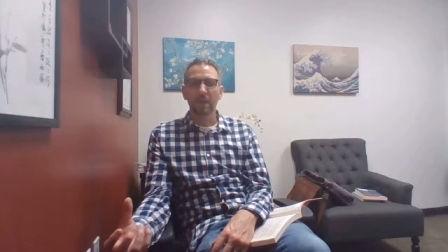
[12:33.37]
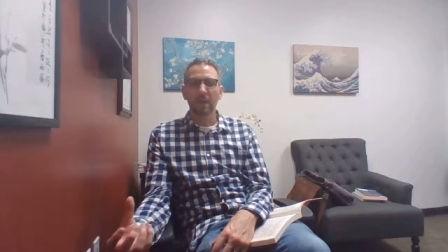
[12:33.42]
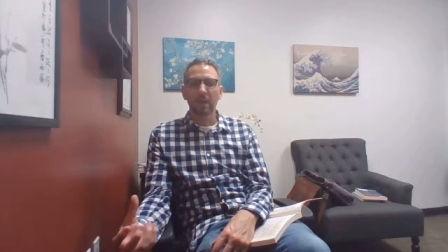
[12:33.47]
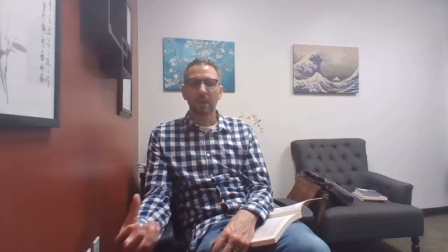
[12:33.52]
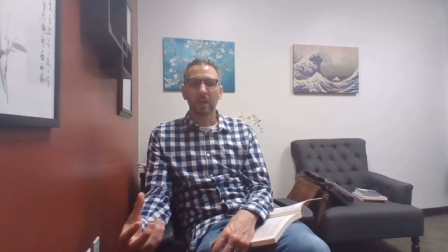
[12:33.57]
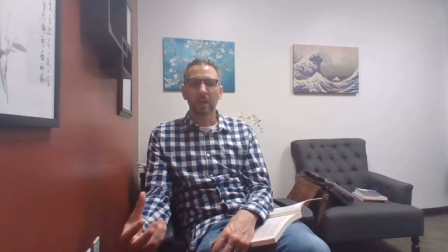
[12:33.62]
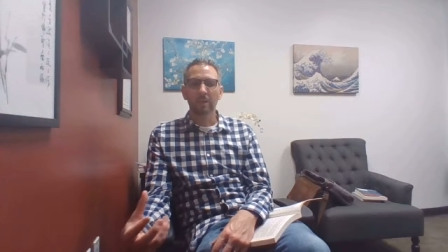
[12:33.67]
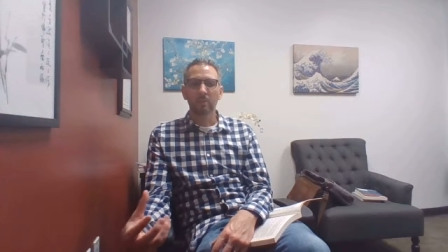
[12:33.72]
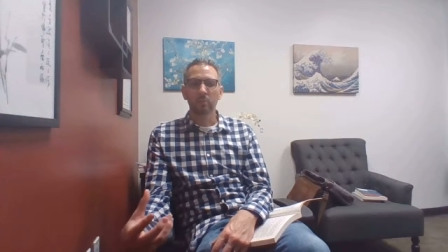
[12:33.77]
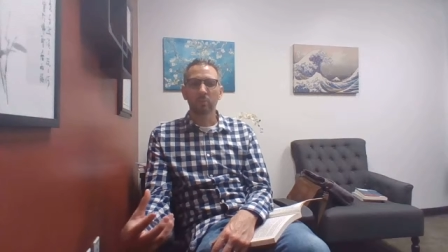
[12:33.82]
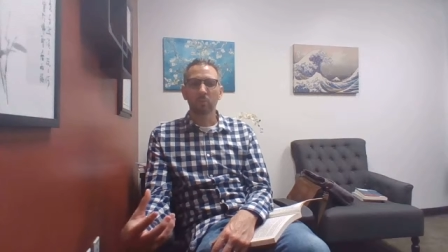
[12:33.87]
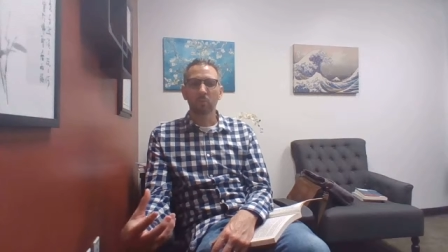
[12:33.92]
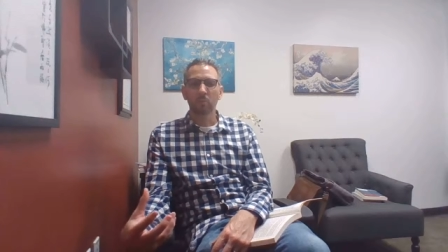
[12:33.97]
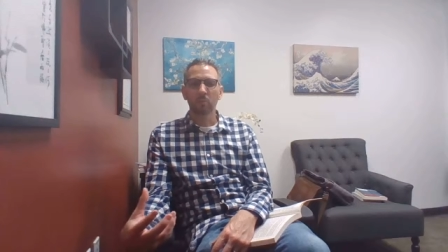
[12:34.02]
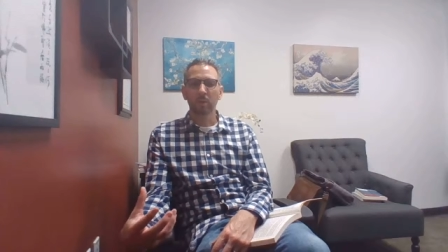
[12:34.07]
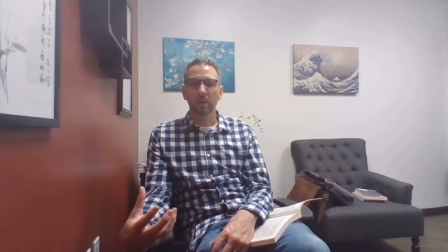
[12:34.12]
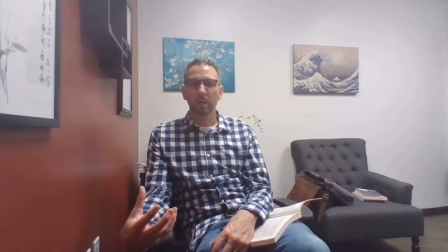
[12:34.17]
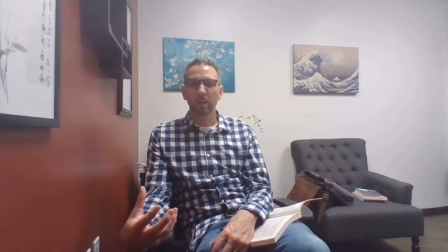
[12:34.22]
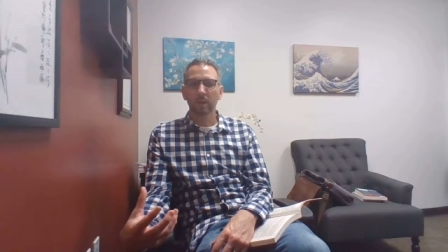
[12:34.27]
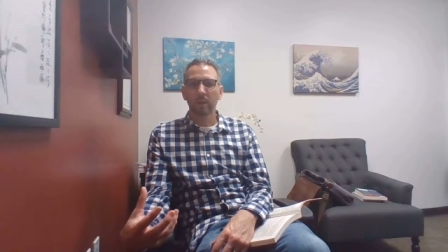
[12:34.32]
And so
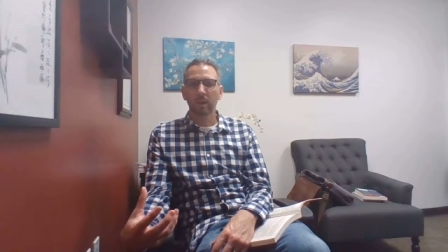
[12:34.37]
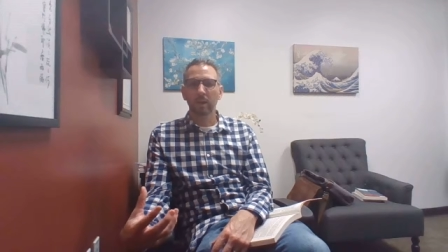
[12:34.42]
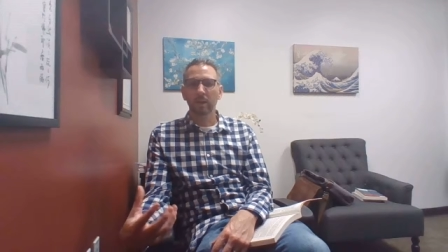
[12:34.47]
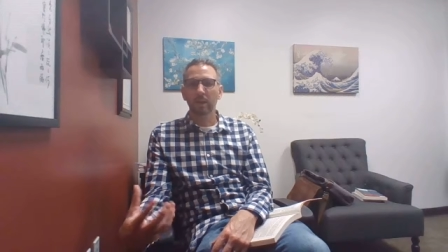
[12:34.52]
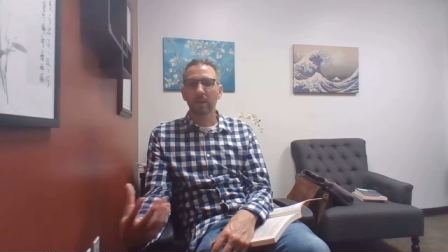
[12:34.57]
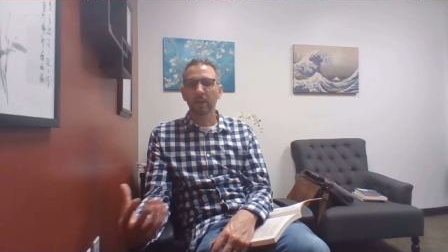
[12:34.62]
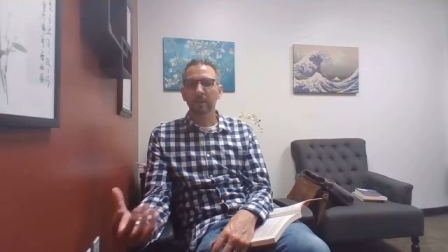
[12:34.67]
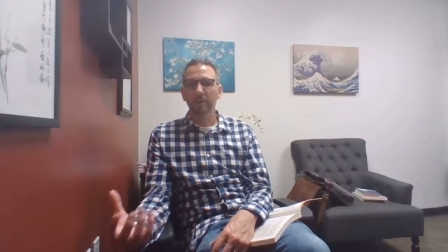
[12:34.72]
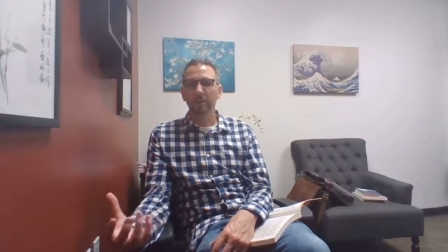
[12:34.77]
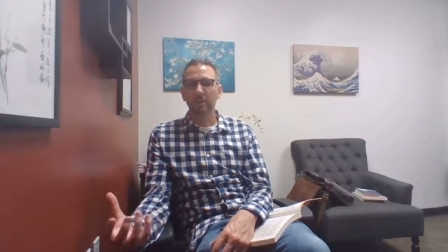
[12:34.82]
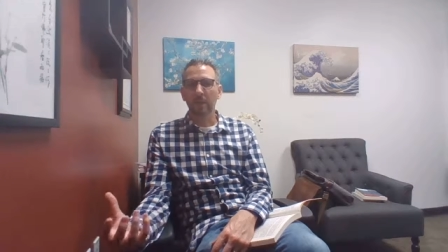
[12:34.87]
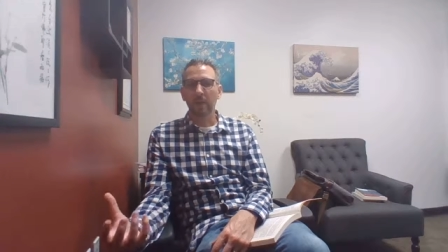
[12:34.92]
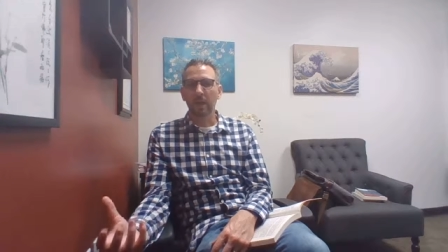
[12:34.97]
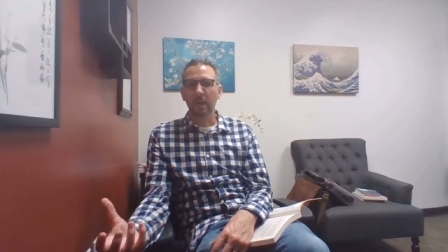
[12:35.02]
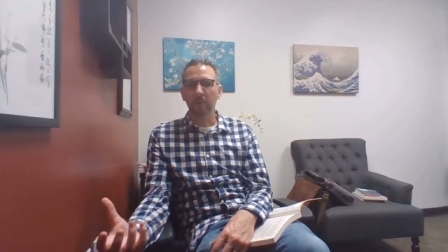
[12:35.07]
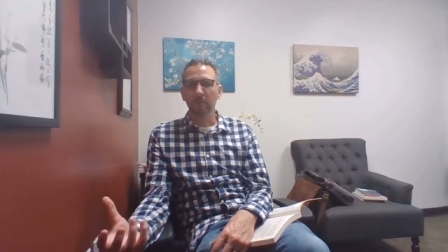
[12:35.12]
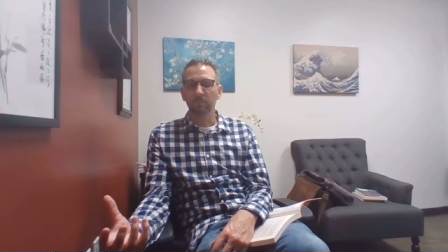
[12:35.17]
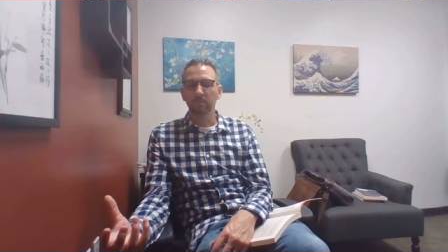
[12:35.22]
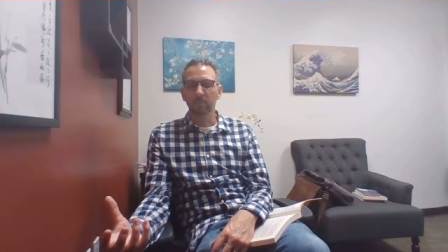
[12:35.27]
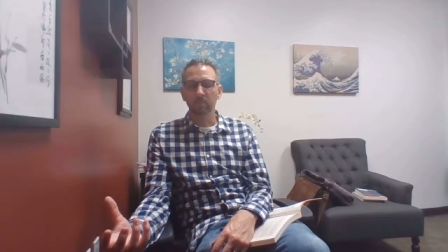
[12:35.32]
what I'd like to
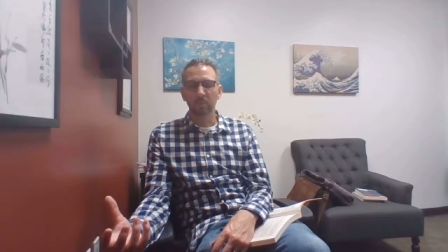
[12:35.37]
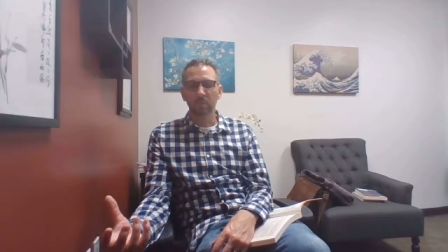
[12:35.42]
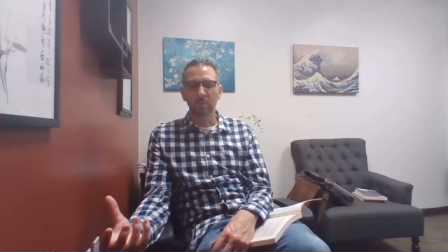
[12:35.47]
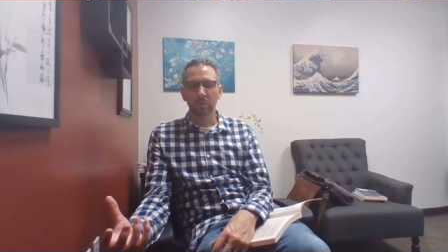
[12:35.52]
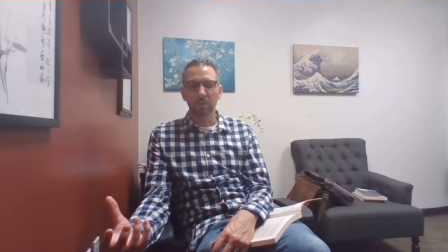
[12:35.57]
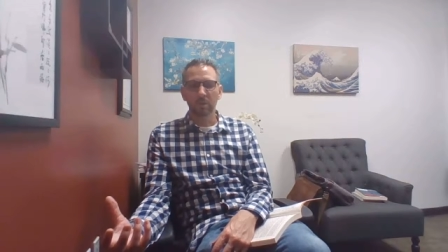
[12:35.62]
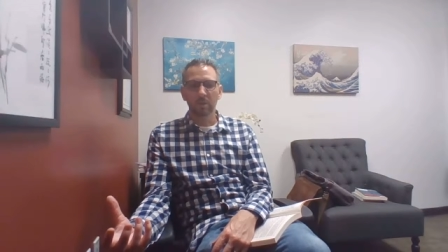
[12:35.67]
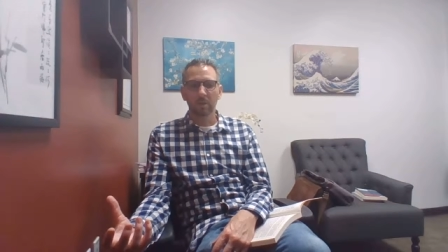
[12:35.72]
have is